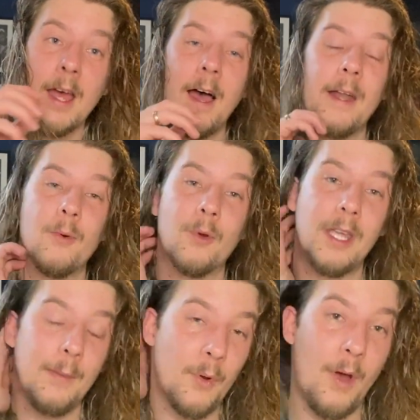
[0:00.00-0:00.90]
and it will
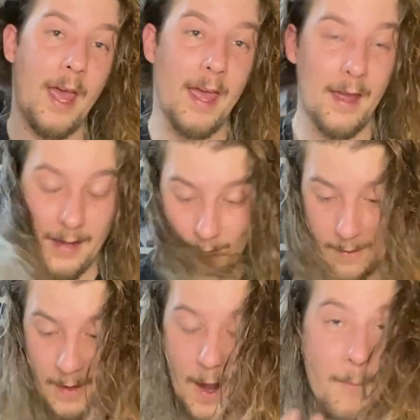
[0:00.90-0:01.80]
keep your hair
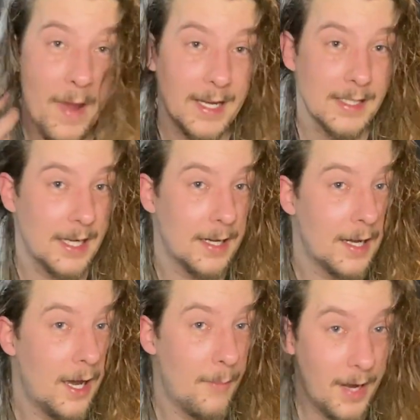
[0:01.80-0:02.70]
amazing.
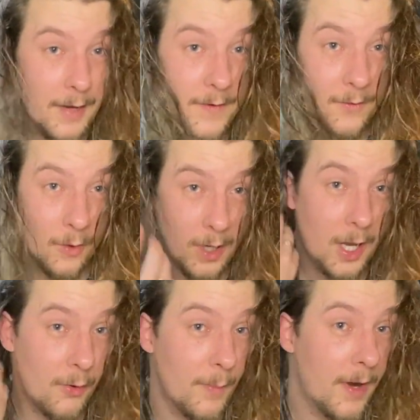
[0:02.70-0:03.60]
I've even got
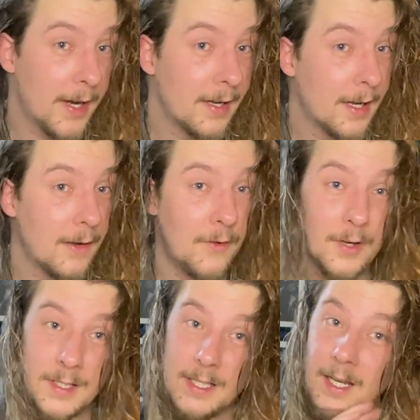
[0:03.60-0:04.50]
colour in mine, and if you can
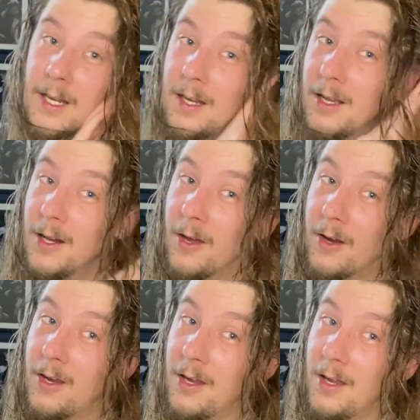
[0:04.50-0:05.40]
see, look,
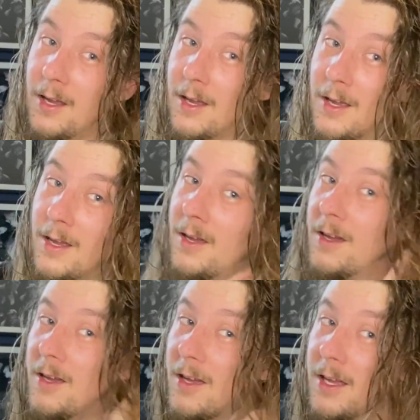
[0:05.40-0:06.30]

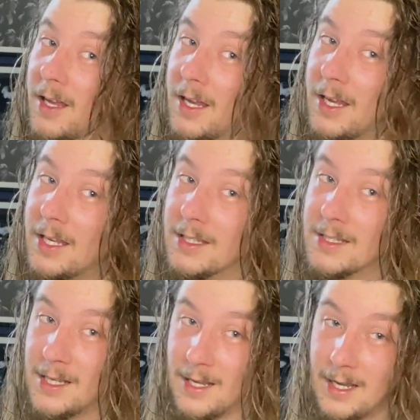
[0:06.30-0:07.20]
it is
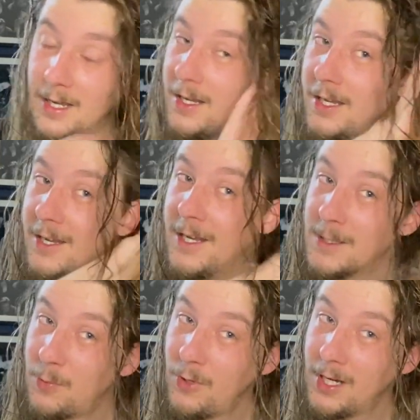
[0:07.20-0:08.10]
it's
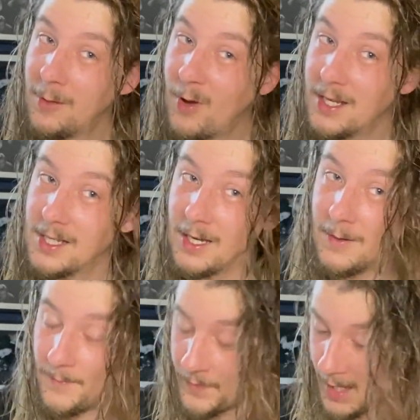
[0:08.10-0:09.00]
pretty amazing.
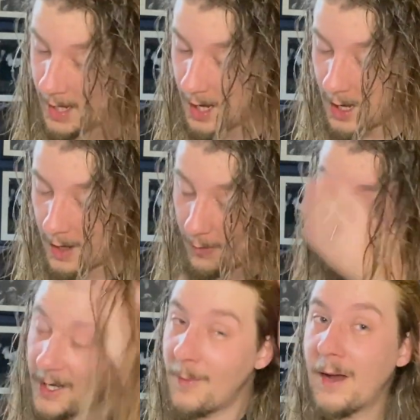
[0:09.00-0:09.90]
When I
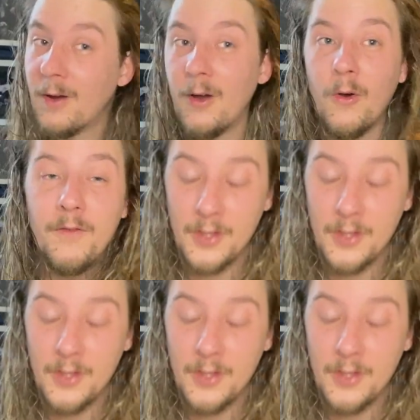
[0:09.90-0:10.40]
come out of the